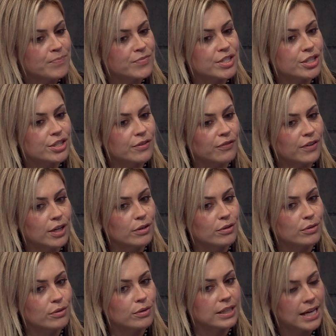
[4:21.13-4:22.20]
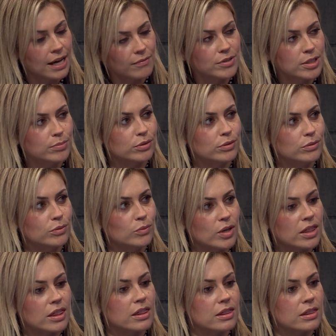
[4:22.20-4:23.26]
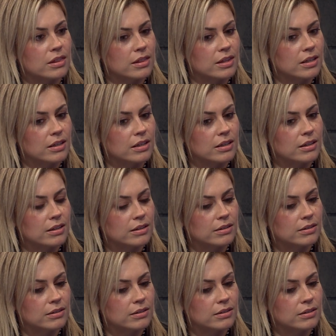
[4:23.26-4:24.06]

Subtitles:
Did you feel comfortable with the